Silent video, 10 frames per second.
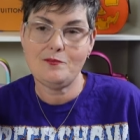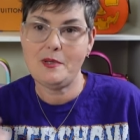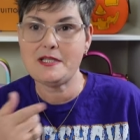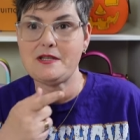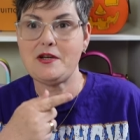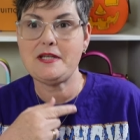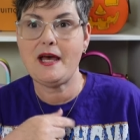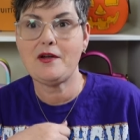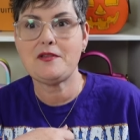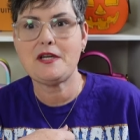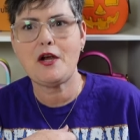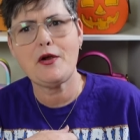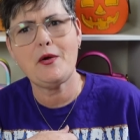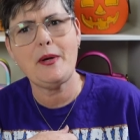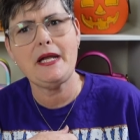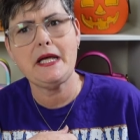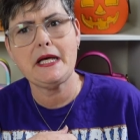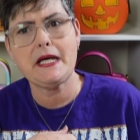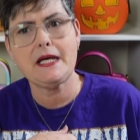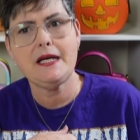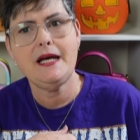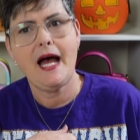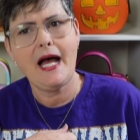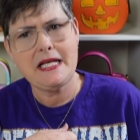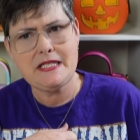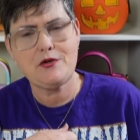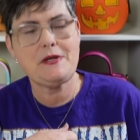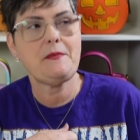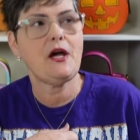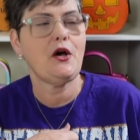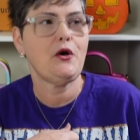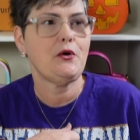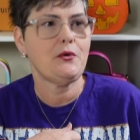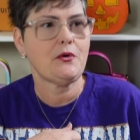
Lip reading: buzz on down to the Dairy Queen and get a ice cream cone,